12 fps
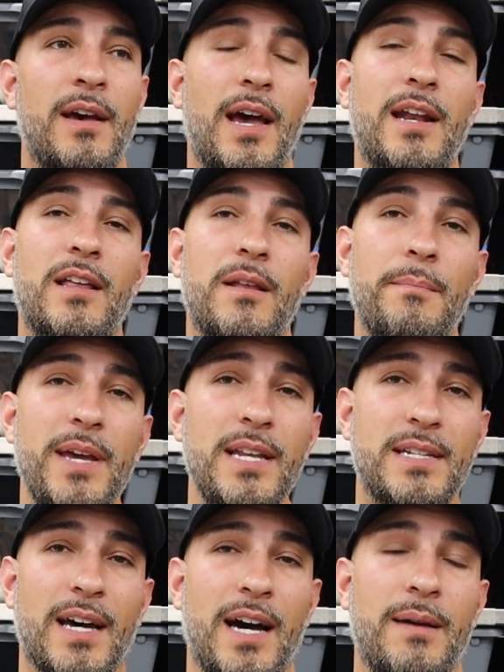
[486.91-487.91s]
And in the
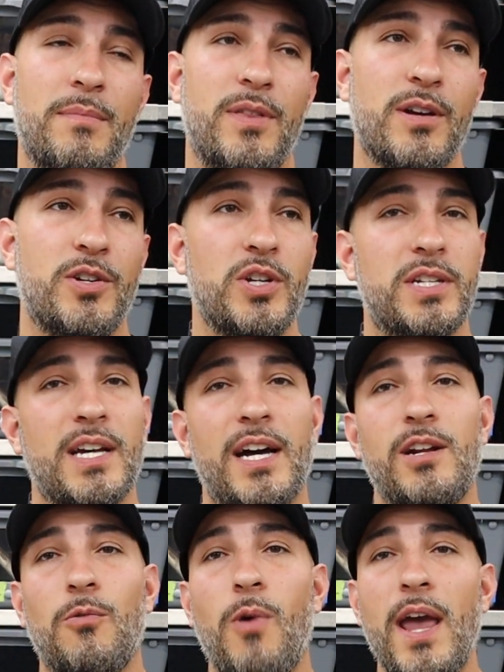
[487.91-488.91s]
meantime, they're just
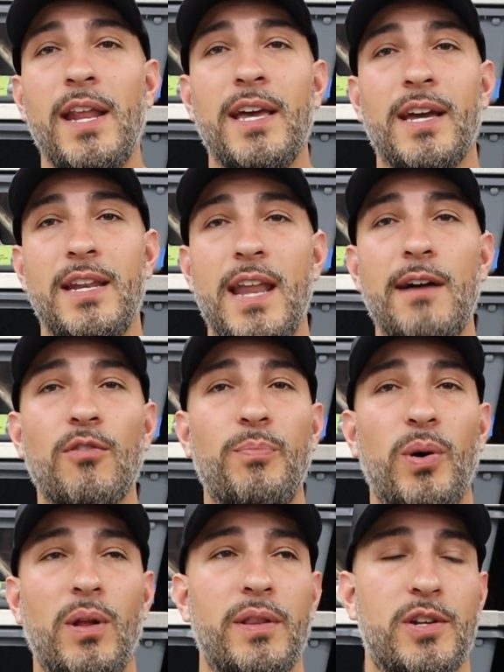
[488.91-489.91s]
kind of waiting and never
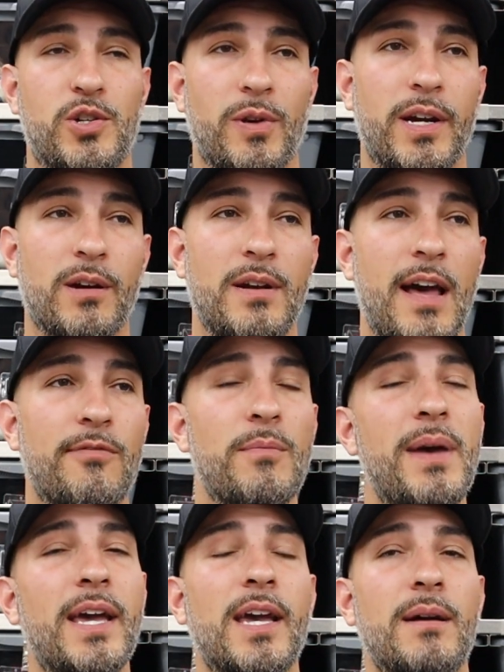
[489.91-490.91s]
pulling the trigger, never
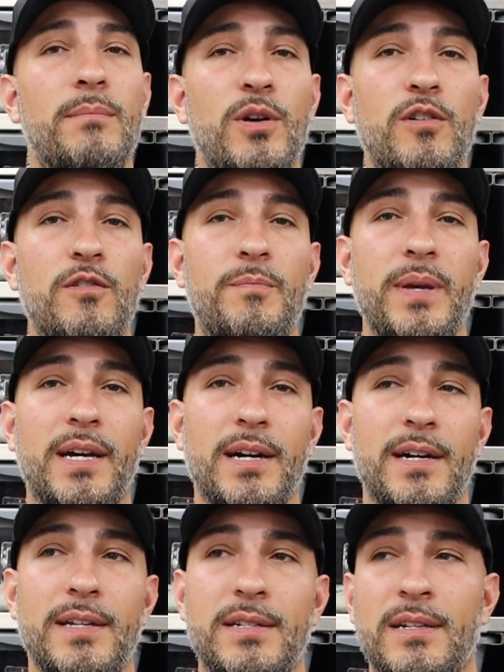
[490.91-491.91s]
making a move,
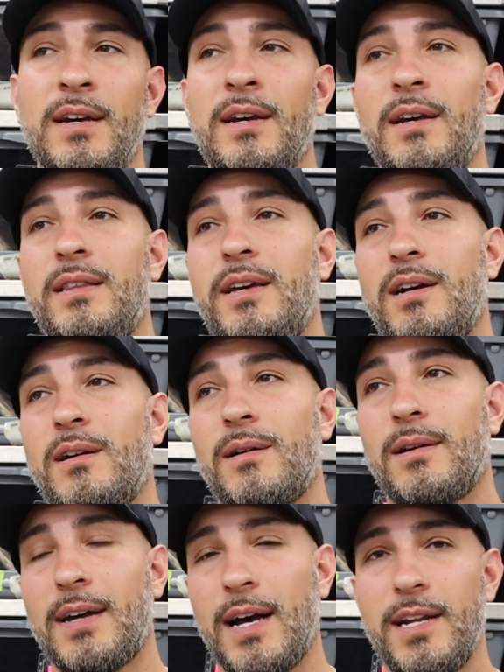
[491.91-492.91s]
because
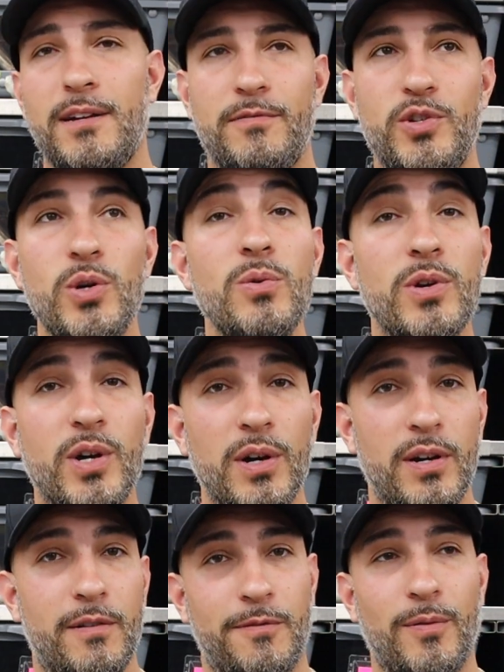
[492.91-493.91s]
they're kind of too
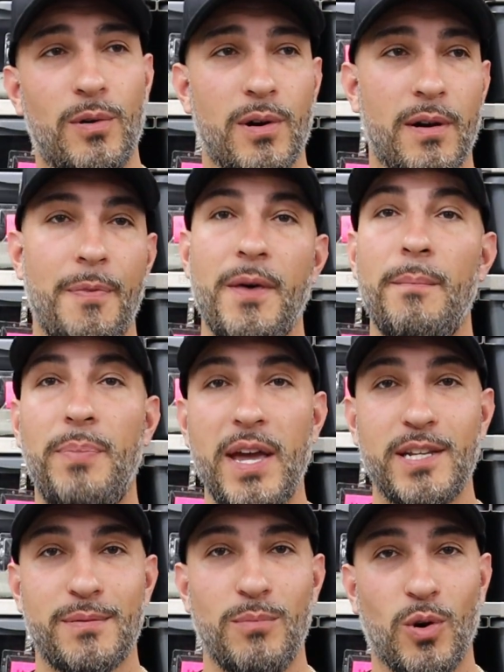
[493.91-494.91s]
good for the
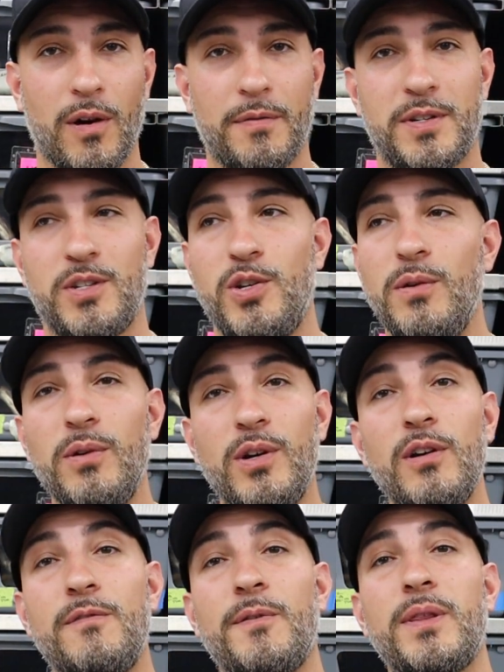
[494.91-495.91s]
base morphs, too
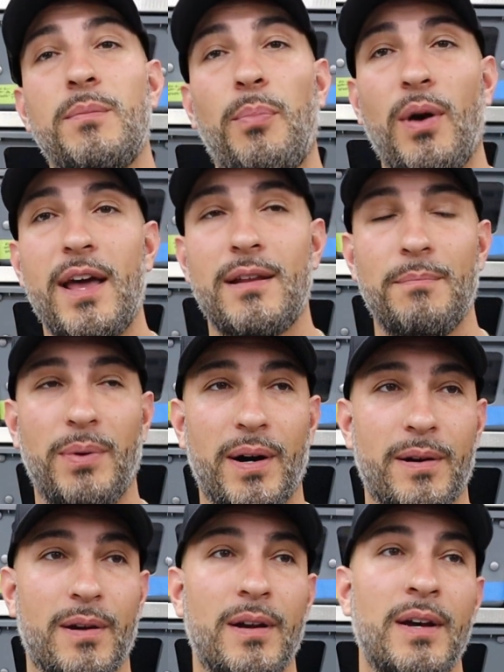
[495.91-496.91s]
good for the bread and
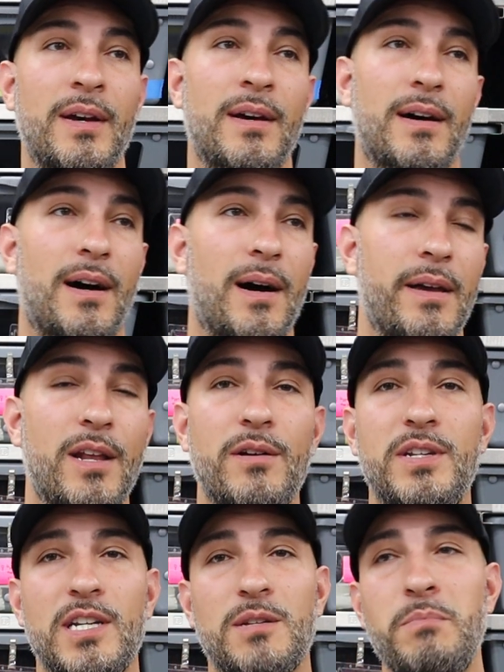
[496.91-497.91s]
butter. You know,
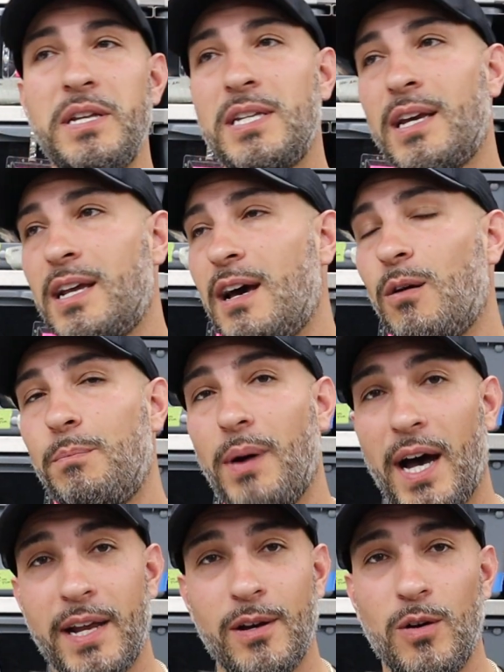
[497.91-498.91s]
dismissing an
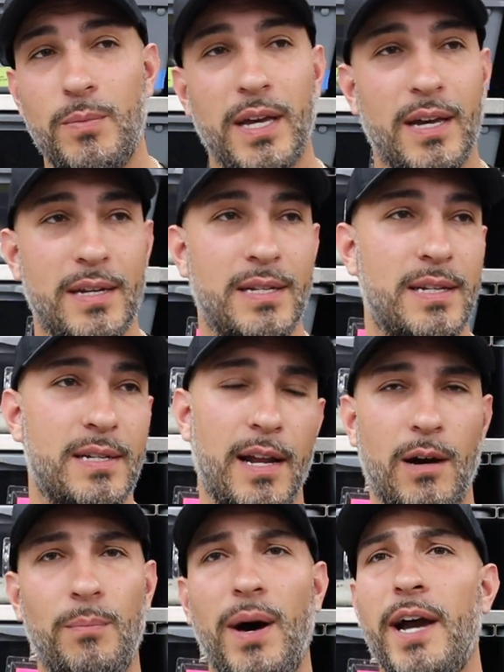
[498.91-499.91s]
albino because it's an
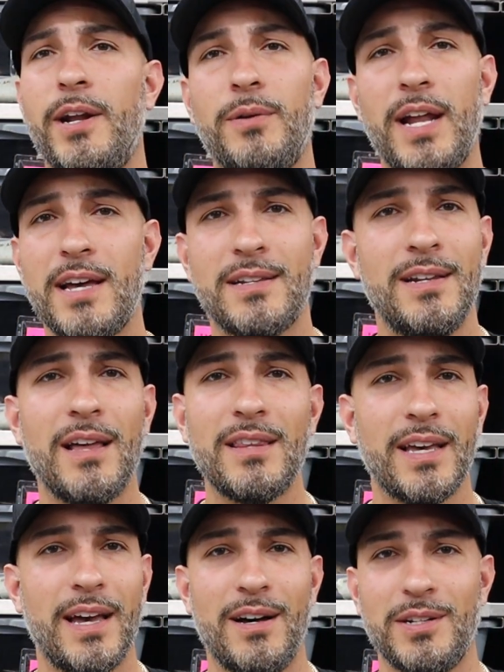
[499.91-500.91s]
albino and has
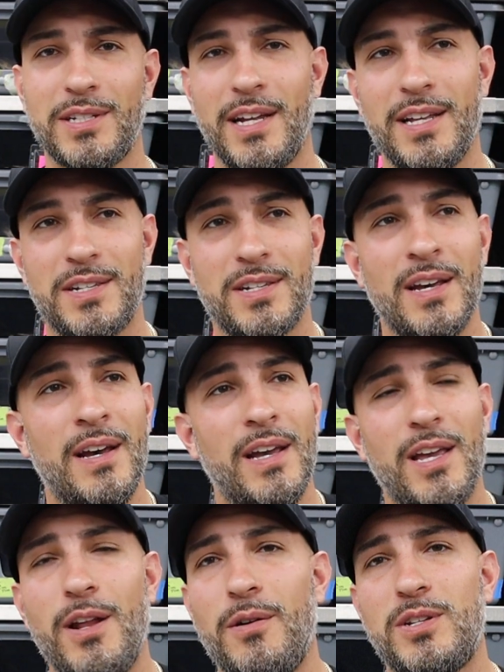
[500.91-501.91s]
nothing else, and it's,
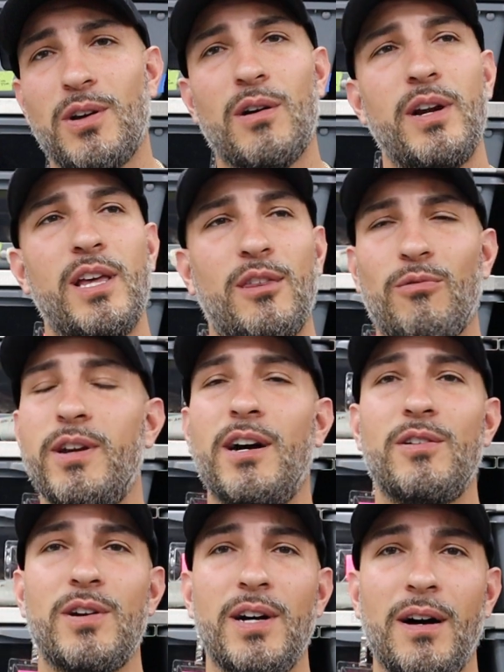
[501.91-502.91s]
you know, it's already
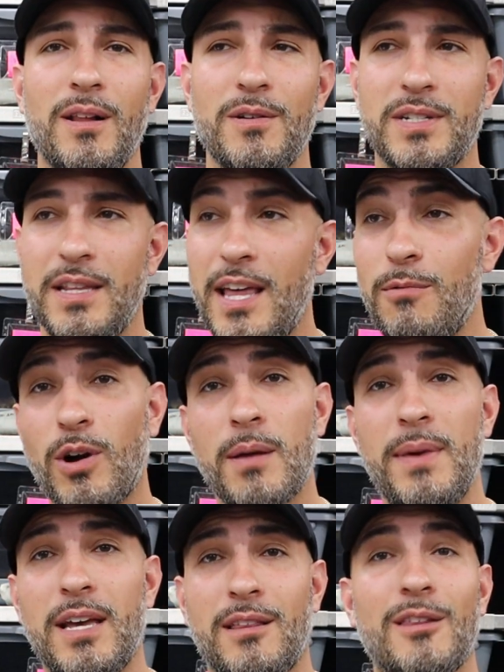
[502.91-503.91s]
$300, and they want to
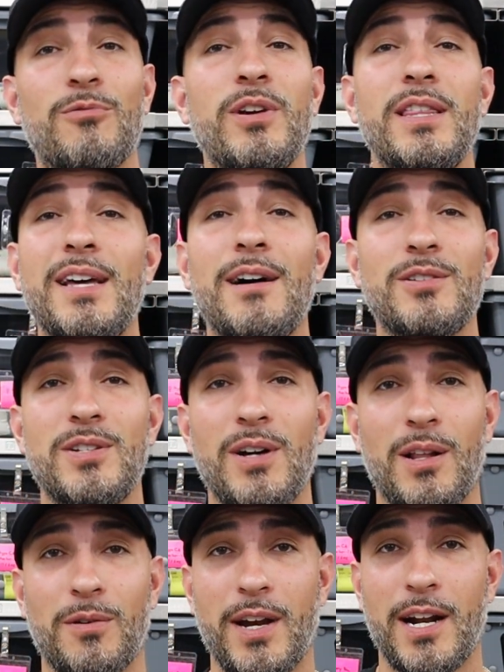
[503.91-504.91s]
make the
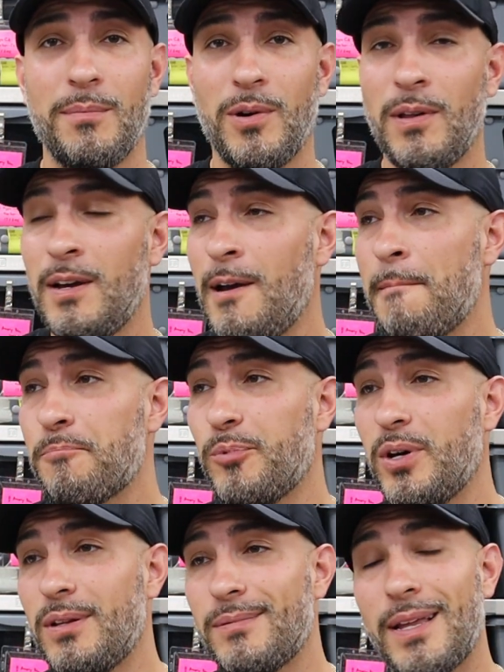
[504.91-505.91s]
$3,000 animal.
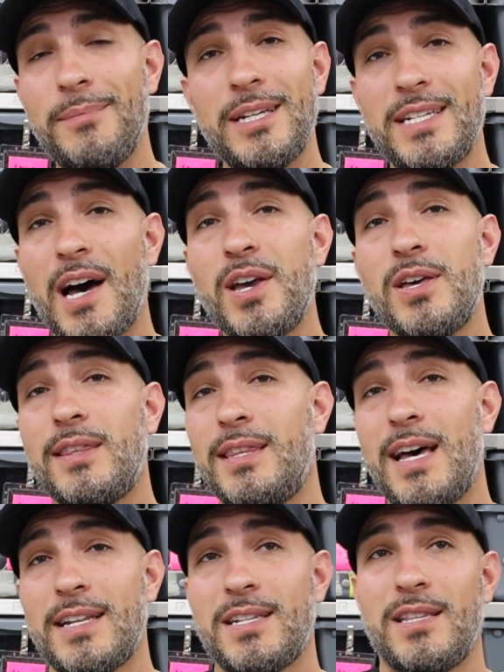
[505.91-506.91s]
Well, let me tell you,
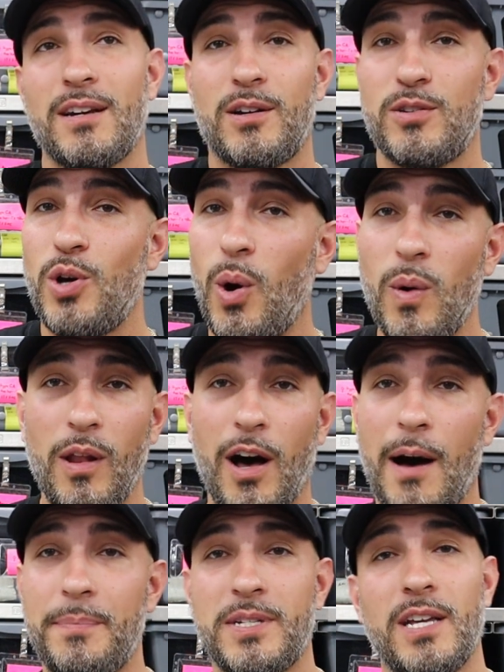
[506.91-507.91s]
that's the total
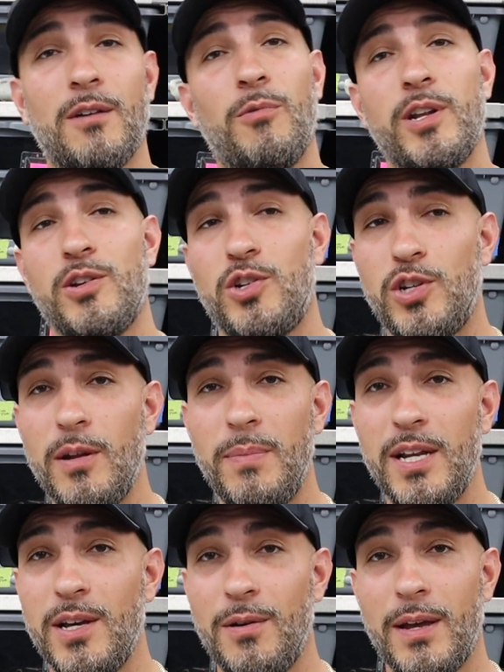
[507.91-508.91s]
opposite of what you should
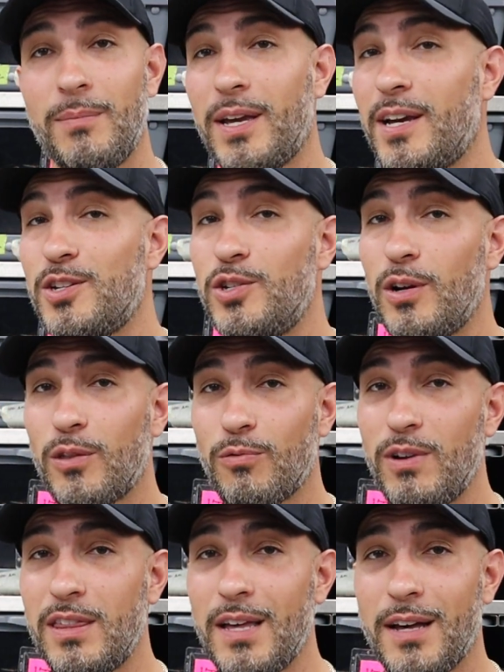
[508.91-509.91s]
be doing, because your
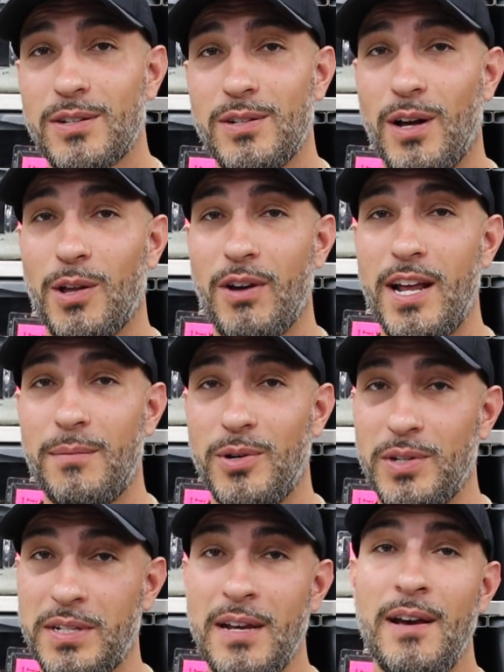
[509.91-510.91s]
$3,000
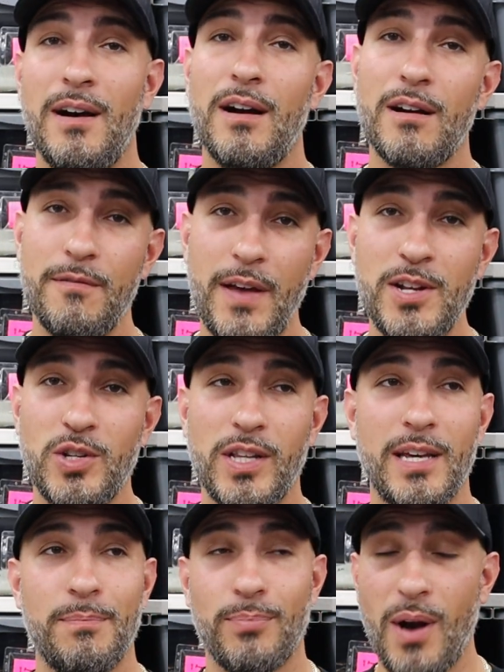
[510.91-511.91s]
animals are
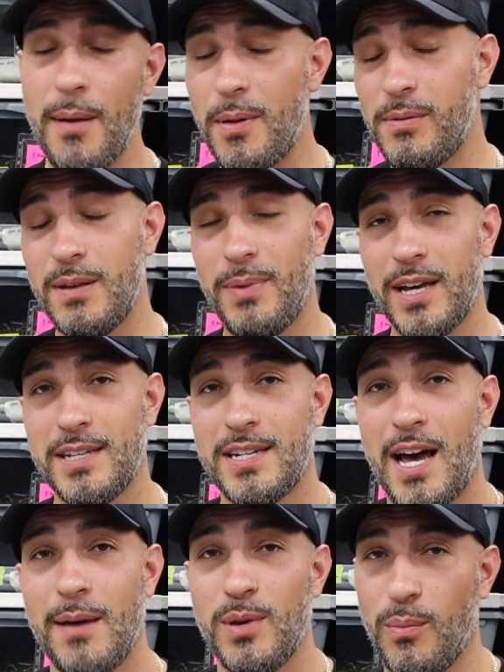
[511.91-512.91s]
eventually, probably by the
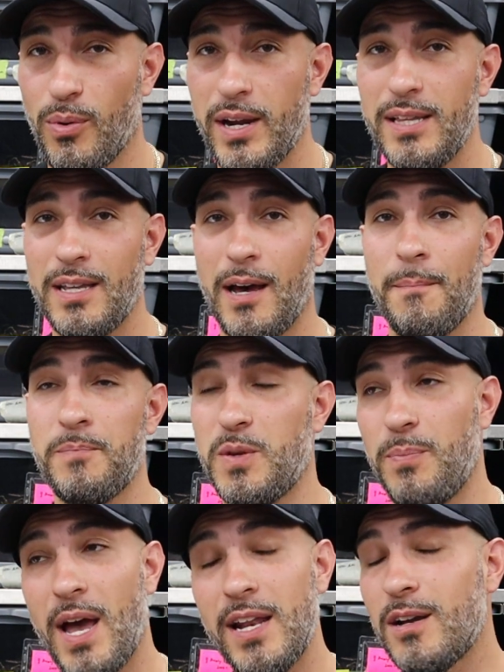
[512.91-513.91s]
time you breed them,
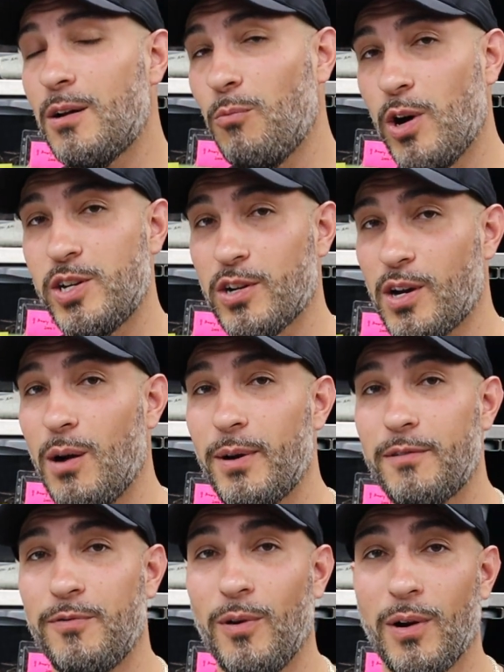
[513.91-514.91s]
depending on what you're
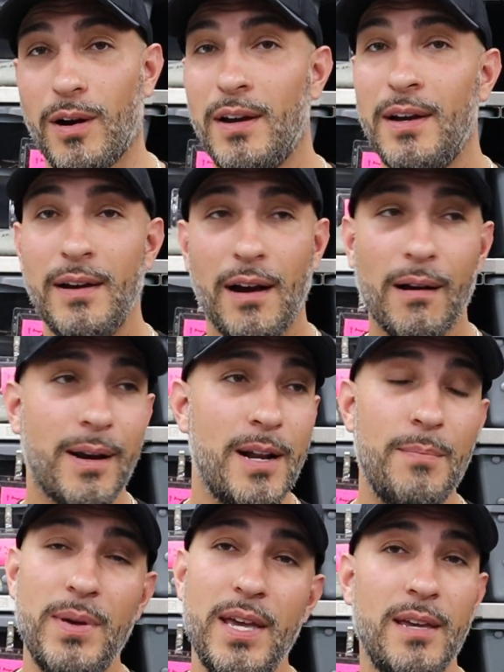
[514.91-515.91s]
going for, are going
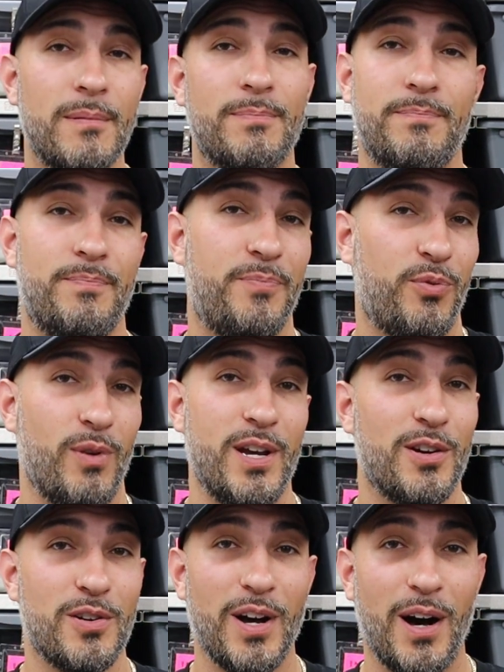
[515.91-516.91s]
to be
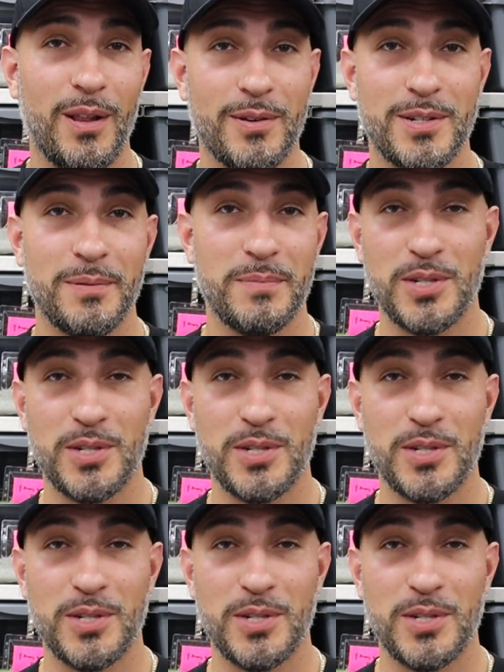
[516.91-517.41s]
$300.